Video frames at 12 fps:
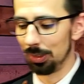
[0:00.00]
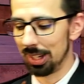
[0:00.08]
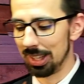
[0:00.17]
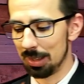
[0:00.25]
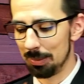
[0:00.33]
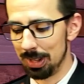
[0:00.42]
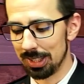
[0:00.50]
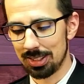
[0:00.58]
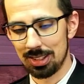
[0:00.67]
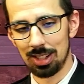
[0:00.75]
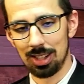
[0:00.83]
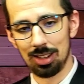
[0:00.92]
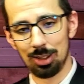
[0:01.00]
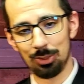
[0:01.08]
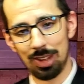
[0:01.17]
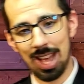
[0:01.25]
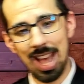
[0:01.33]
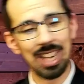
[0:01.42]
that in the midst of
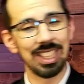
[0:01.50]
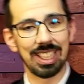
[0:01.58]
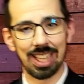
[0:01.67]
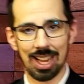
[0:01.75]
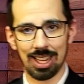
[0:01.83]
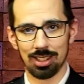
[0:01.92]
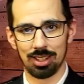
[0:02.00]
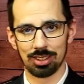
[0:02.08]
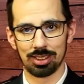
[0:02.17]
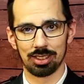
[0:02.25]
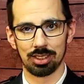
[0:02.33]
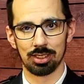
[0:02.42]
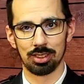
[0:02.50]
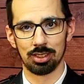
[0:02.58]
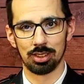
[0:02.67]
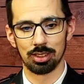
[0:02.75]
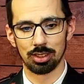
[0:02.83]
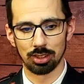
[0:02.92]
any chaos,
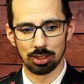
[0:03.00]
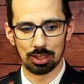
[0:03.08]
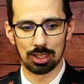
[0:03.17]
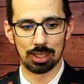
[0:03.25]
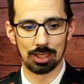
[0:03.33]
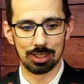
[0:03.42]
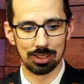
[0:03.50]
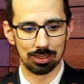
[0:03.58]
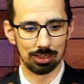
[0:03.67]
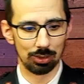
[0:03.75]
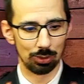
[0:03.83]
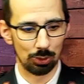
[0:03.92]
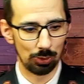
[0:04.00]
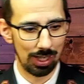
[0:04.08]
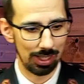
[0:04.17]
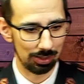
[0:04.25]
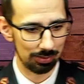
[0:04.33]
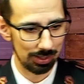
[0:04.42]
God doesn't lose
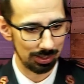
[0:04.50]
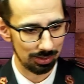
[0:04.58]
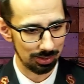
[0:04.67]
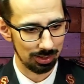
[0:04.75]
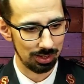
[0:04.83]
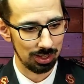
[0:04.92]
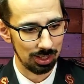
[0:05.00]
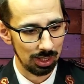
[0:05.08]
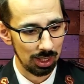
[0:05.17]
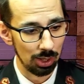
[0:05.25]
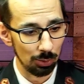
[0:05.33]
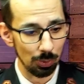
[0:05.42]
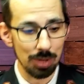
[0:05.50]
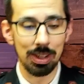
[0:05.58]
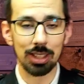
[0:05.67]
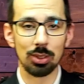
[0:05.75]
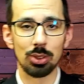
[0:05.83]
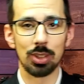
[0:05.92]
track of us. We may
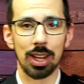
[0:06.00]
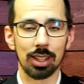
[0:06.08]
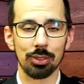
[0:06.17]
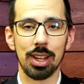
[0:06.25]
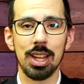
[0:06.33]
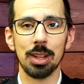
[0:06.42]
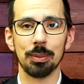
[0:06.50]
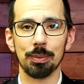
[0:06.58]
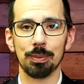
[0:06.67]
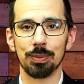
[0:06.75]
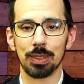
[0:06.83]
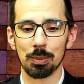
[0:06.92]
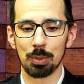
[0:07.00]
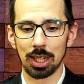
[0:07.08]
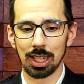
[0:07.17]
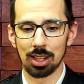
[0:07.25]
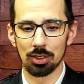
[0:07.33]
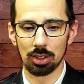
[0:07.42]
lose track of him, but he
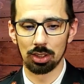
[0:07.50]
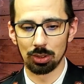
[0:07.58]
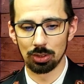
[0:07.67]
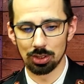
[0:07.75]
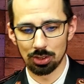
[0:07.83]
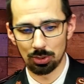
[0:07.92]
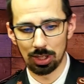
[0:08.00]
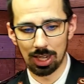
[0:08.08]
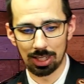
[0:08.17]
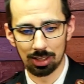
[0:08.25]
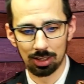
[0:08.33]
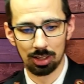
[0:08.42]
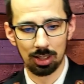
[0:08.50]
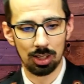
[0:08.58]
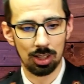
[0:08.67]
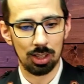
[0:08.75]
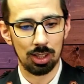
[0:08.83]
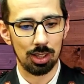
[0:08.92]
never loses track
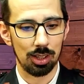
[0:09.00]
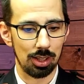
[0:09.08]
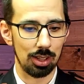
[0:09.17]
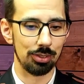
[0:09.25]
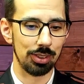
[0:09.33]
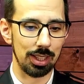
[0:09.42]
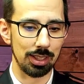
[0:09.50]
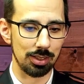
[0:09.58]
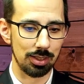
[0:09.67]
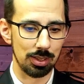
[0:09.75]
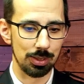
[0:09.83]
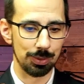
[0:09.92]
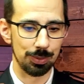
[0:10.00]
of us.